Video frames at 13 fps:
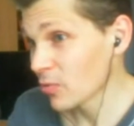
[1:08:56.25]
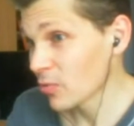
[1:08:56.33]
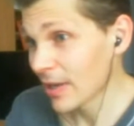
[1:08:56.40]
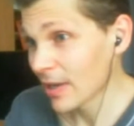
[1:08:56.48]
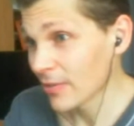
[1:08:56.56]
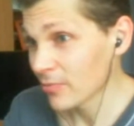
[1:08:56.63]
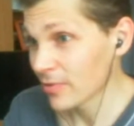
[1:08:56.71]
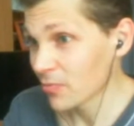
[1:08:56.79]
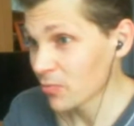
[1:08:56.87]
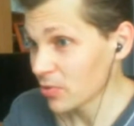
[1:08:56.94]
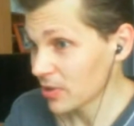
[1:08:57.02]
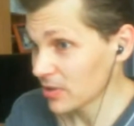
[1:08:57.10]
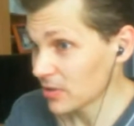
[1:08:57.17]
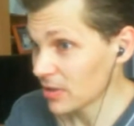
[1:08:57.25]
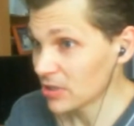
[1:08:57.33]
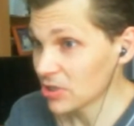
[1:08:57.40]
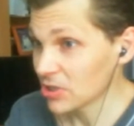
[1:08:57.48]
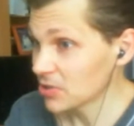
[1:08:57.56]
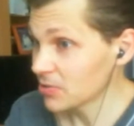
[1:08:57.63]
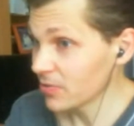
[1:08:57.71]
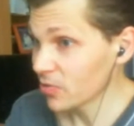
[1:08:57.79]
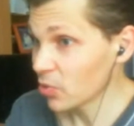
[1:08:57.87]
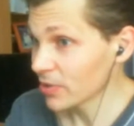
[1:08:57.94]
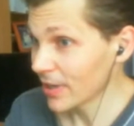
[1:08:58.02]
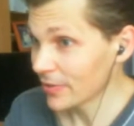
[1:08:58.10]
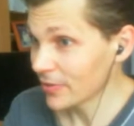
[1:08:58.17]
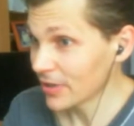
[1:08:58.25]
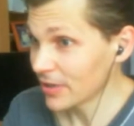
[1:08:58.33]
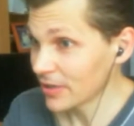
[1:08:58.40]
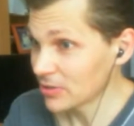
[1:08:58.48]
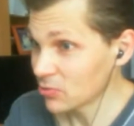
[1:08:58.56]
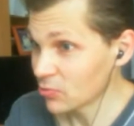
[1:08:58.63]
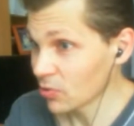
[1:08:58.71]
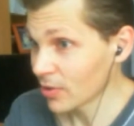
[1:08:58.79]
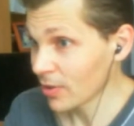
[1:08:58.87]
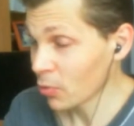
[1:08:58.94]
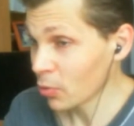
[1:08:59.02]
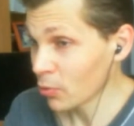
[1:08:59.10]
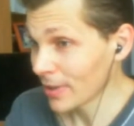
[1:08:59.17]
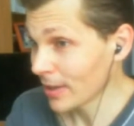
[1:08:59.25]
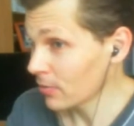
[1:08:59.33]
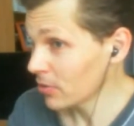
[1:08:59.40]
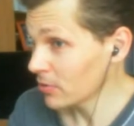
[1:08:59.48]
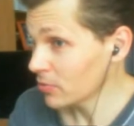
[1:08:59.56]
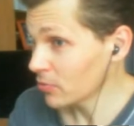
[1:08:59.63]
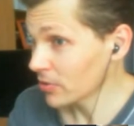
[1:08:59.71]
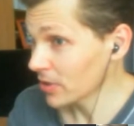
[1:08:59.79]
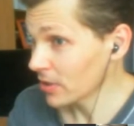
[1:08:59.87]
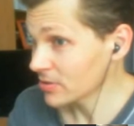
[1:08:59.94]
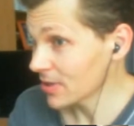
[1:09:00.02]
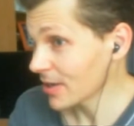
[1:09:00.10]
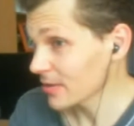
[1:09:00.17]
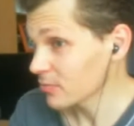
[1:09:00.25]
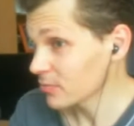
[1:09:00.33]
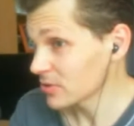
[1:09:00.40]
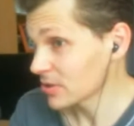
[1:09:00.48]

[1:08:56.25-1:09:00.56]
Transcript: Quick answer is we each use Audacity to record our own audio tracks,